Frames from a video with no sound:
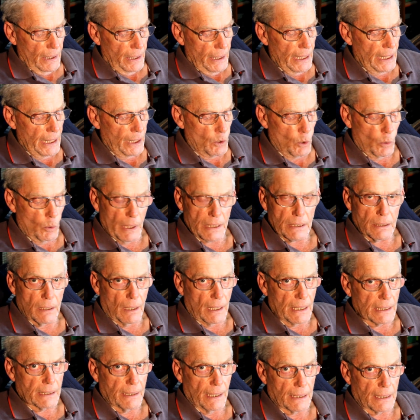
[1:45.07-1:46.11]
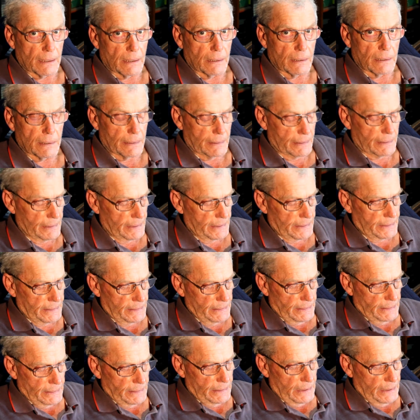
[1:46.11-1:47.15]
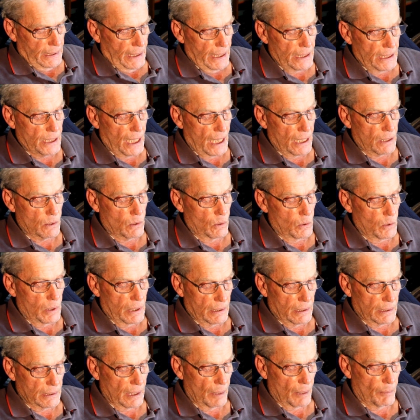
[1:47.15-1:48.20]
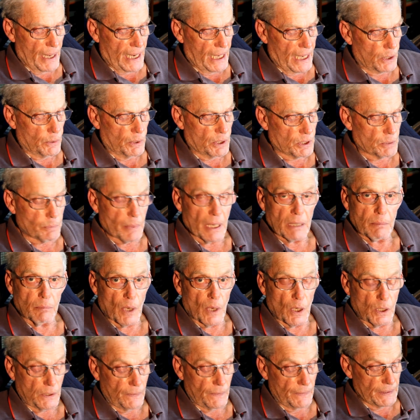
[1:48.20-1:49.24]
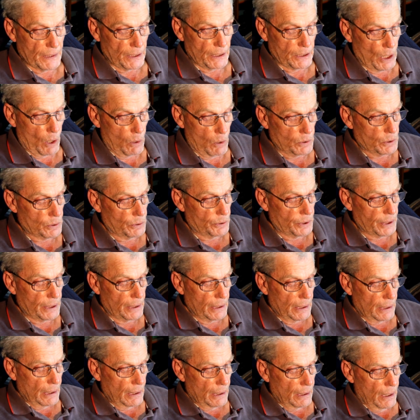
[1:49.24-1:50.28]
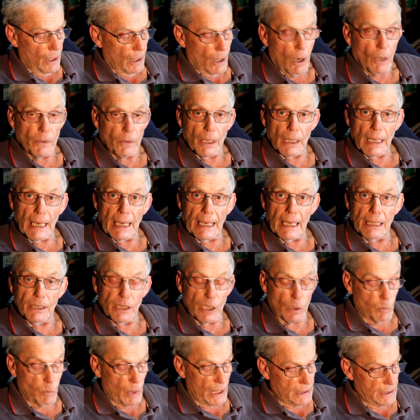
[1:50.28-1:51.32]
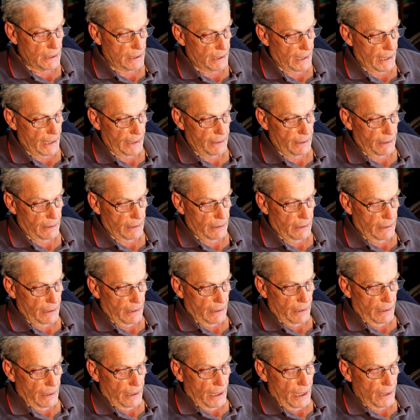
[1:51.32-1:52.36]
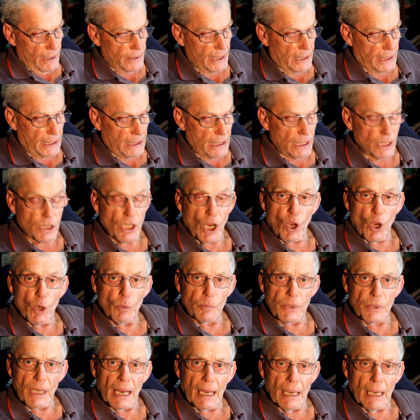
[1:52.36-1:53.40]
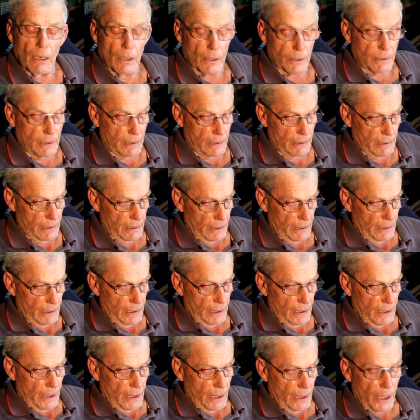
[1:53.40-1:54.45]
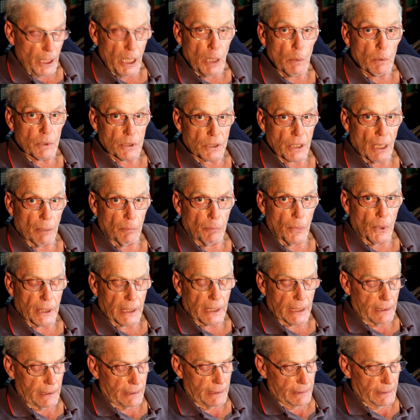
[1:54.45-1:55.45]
He had always liked that. His uncle, a man who had spent most of his adulthood on the land, had once said that in his hometown he was somebody,